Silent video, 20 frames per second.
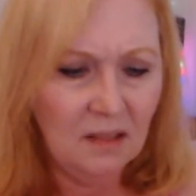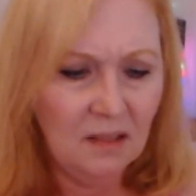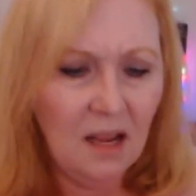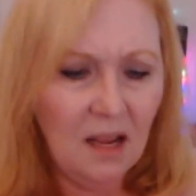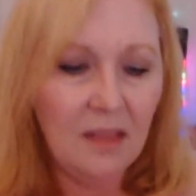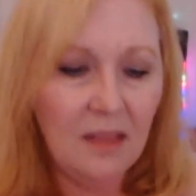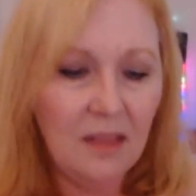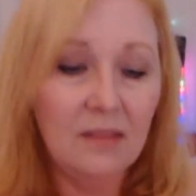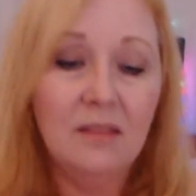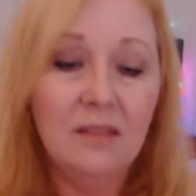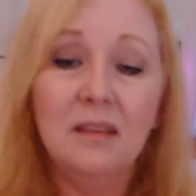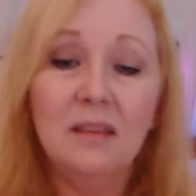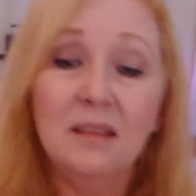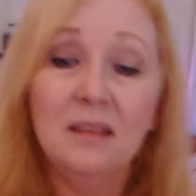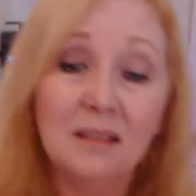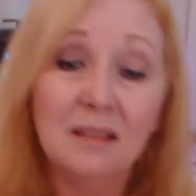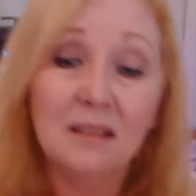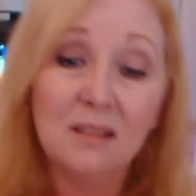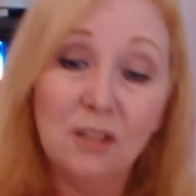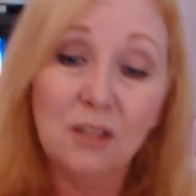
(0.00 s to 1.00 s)
And
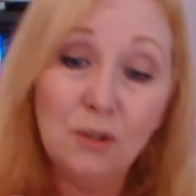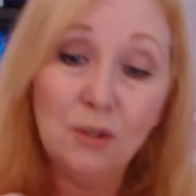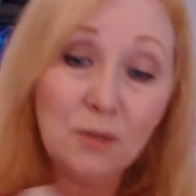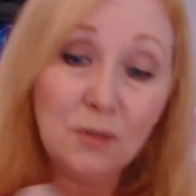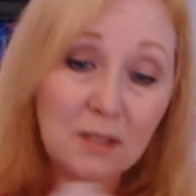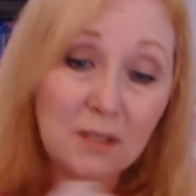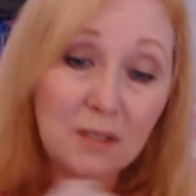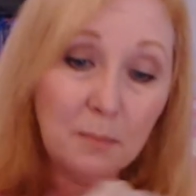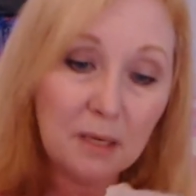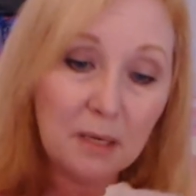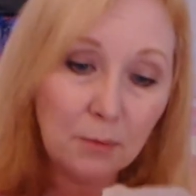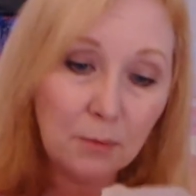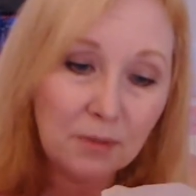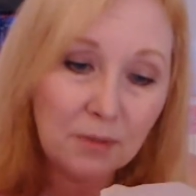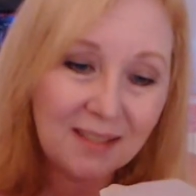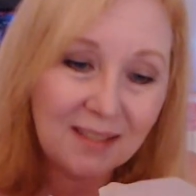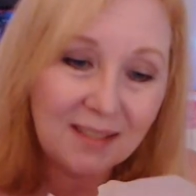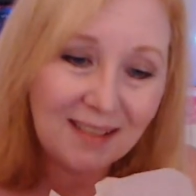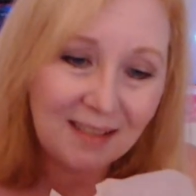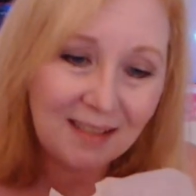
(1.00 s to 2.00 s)
this used to be a
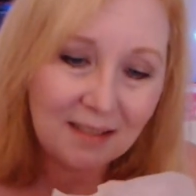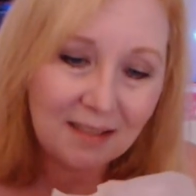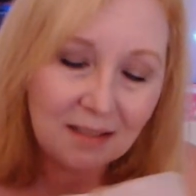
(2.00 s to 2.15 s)
receipt.